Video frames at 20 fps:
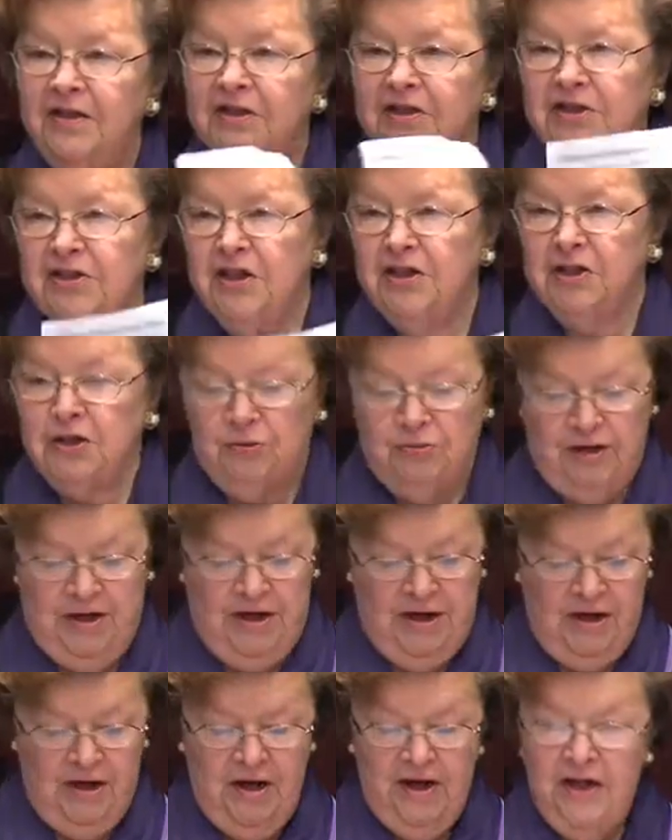this
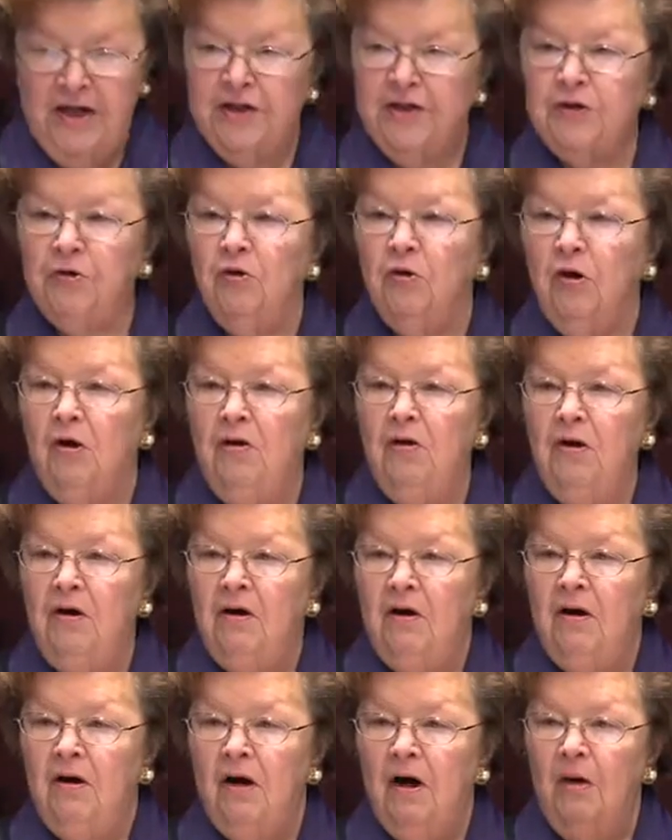century into
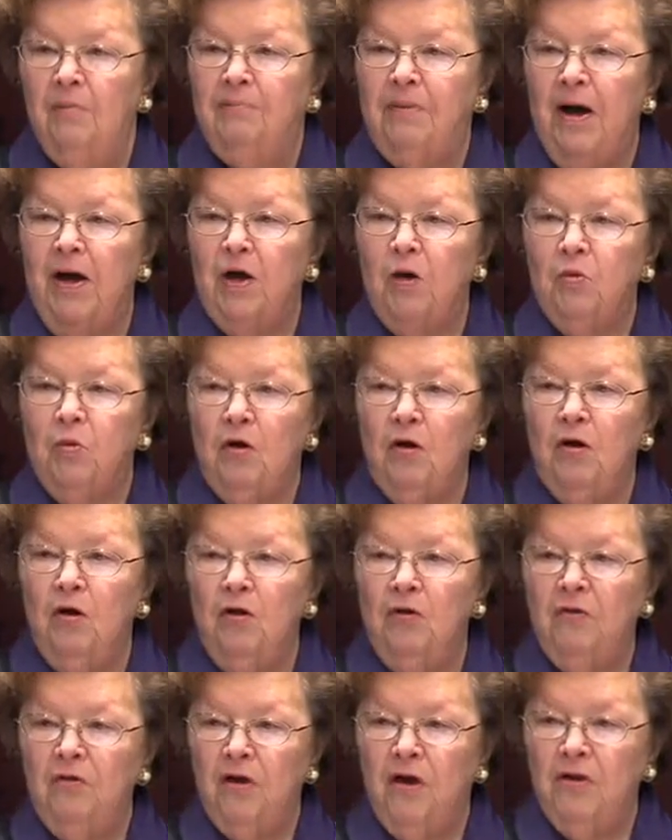a better
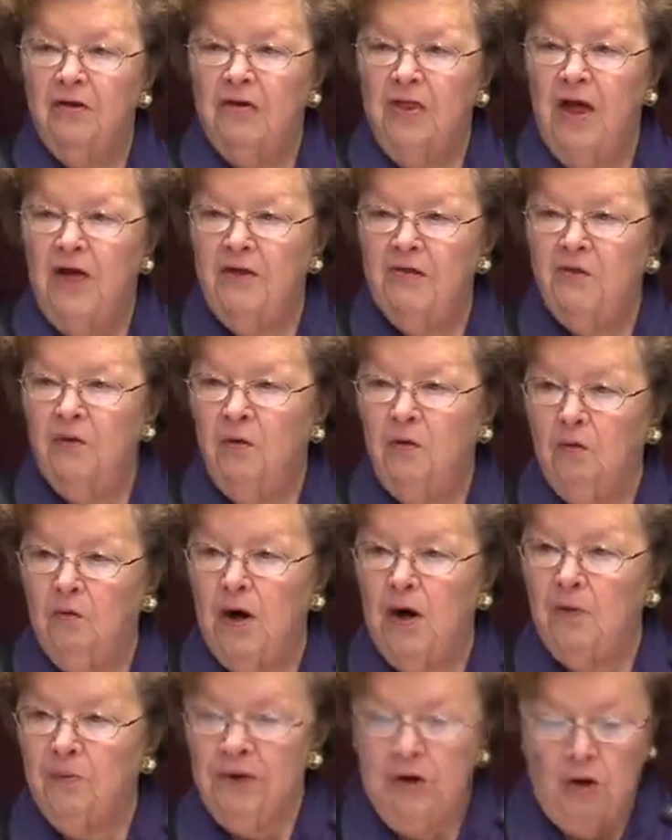world than
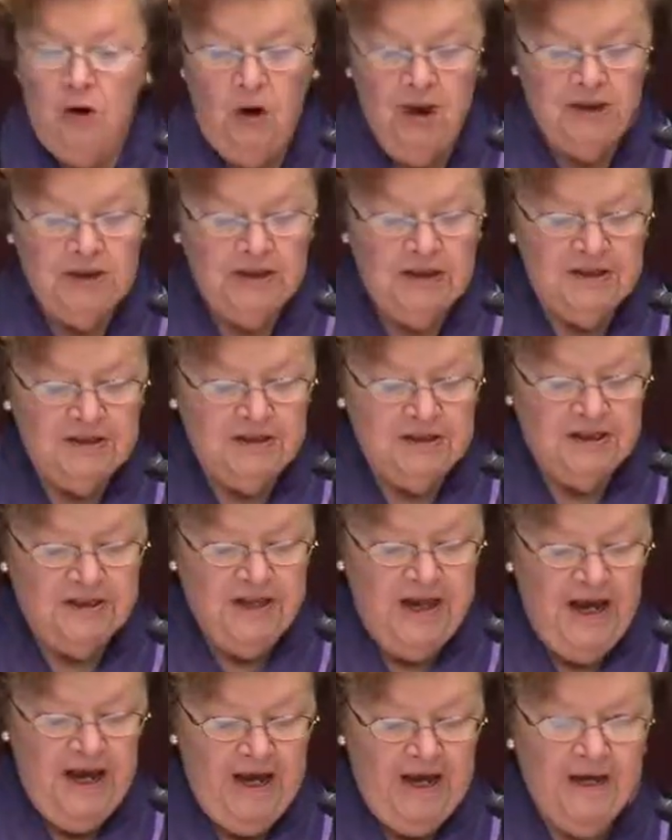where we are
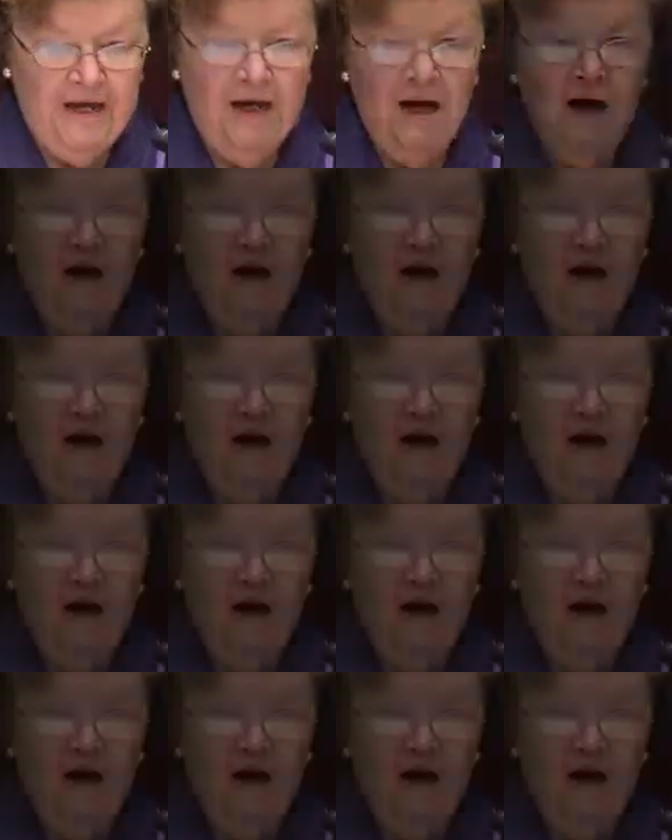today.